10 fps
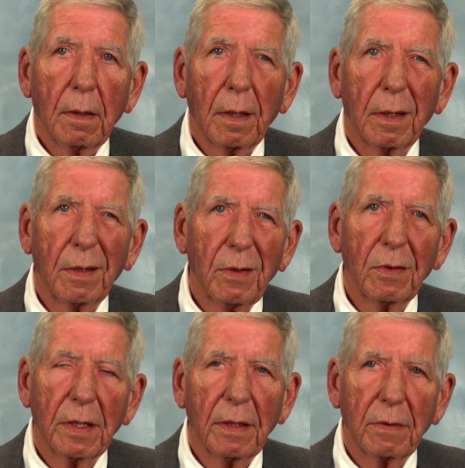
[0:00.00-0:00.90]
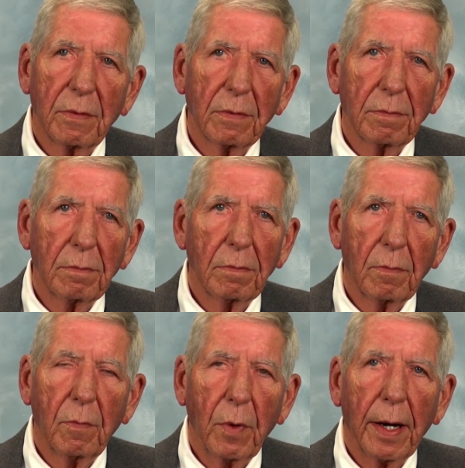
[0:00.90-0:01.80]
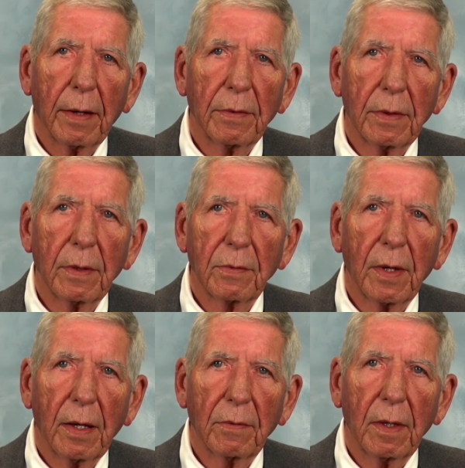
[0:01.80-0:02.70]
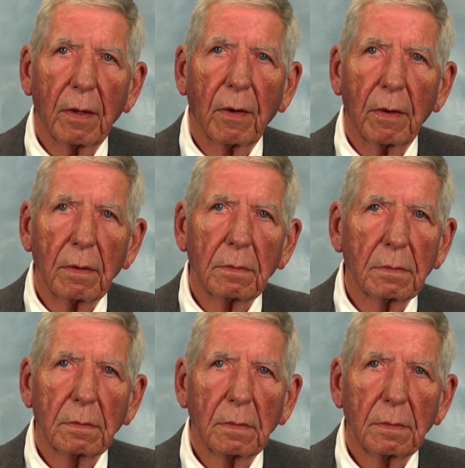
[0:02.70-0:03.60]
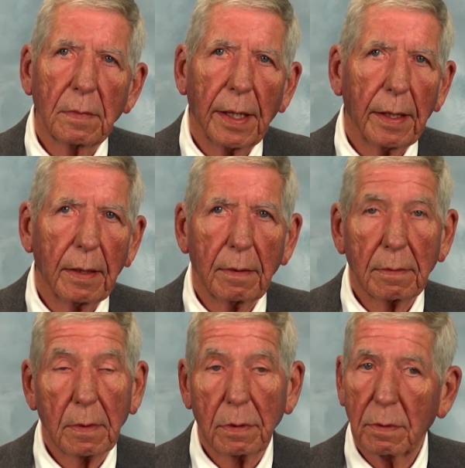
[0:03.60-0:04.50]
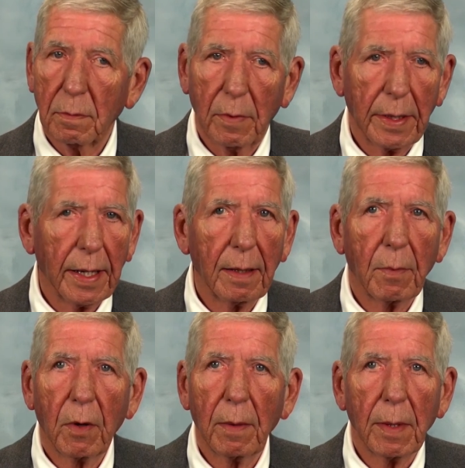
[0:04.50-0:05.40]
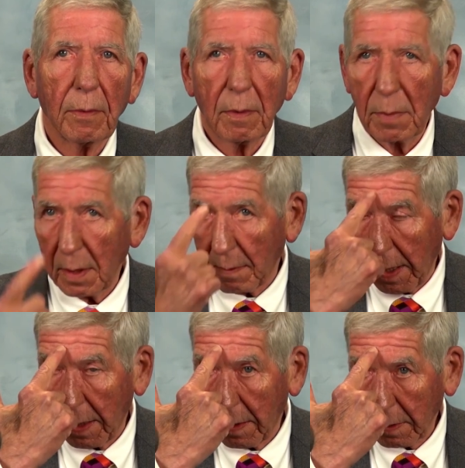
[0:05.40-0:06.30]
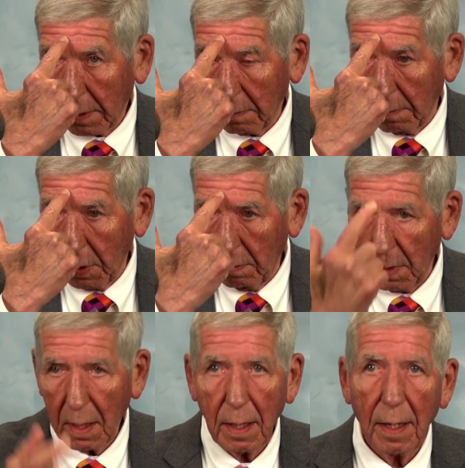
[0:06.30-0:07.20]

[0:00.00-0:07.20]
And usually it's rare that those guys get hurt. And one day they brought him in with a bullet right here. Boom